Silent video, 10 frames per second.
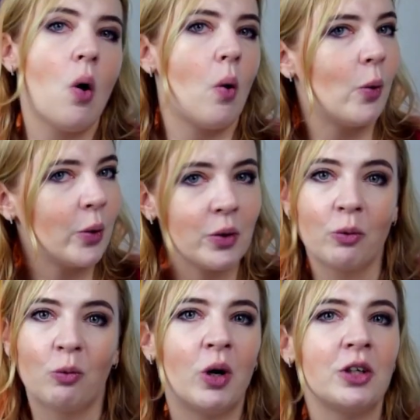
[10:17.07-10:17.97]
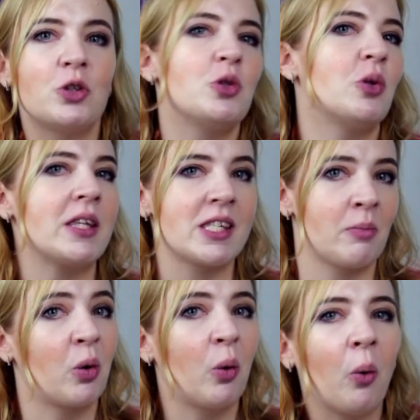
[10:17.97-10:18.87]
or you want to add
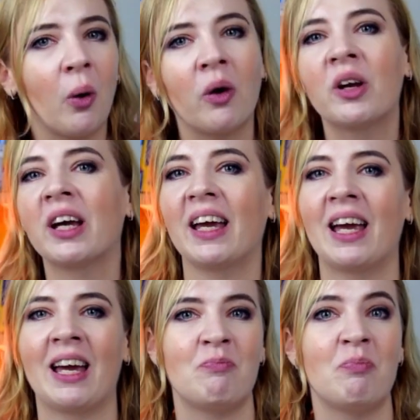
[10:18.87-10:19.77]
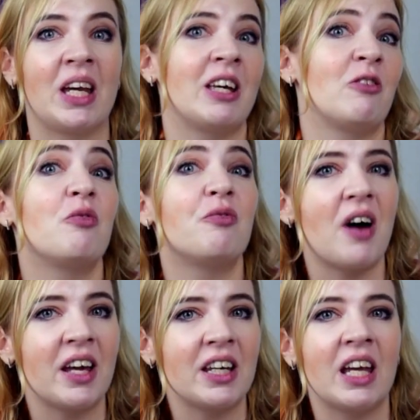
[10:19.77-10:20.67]
some quirk and make it
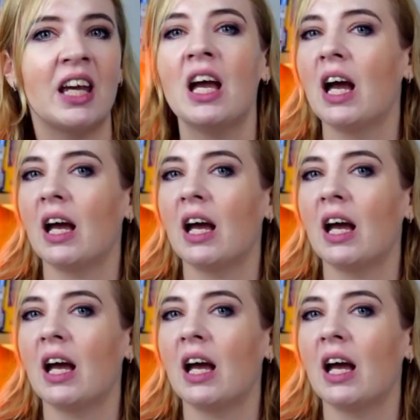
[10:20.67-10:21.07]
funny,